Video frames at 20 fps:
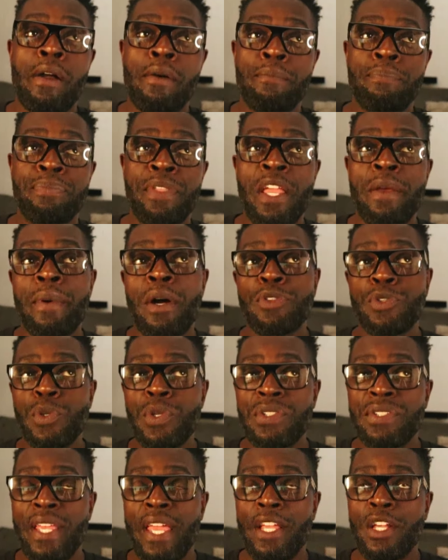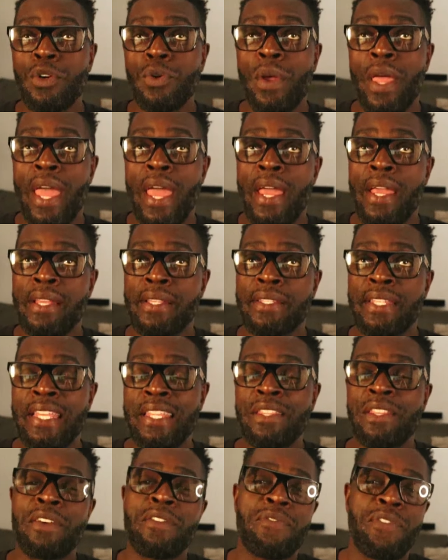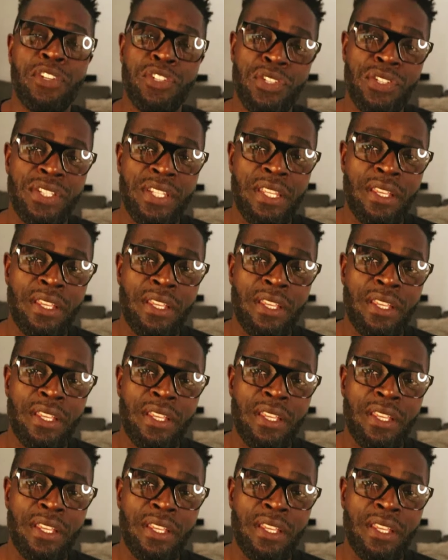think about duty cycle as in the efficiency